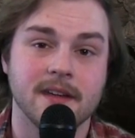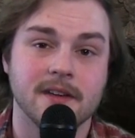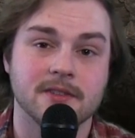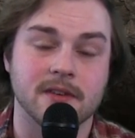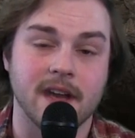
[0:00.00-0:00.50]

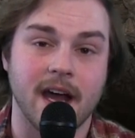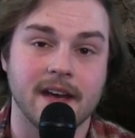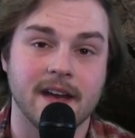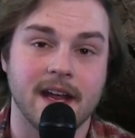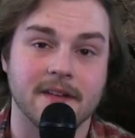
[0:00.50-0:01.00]
should not
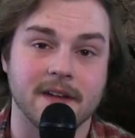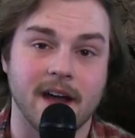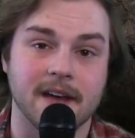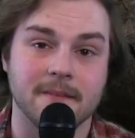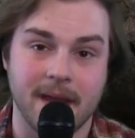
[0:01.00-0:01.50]
have
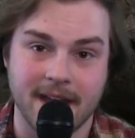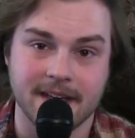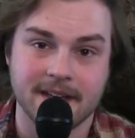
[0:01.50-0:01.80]
gotten made.